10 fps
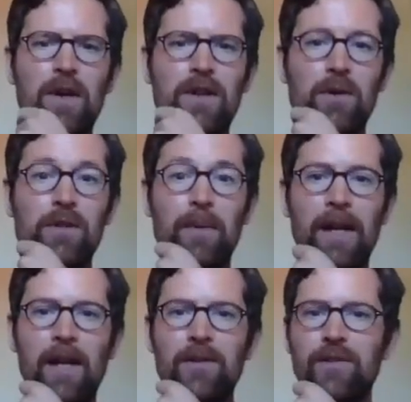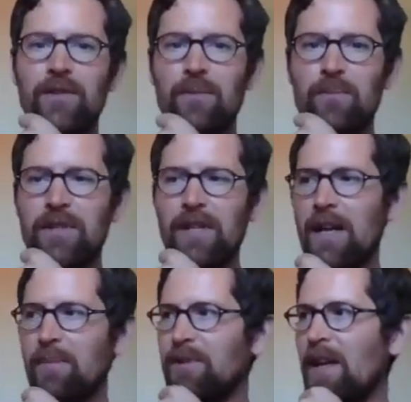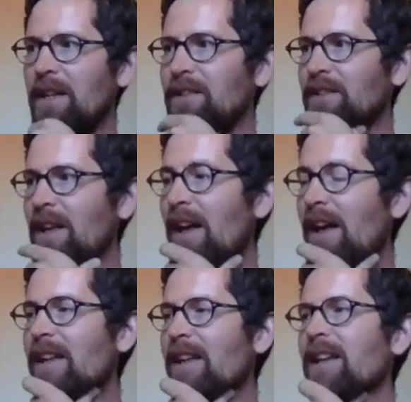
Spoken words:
window or something else, sometimes that's sort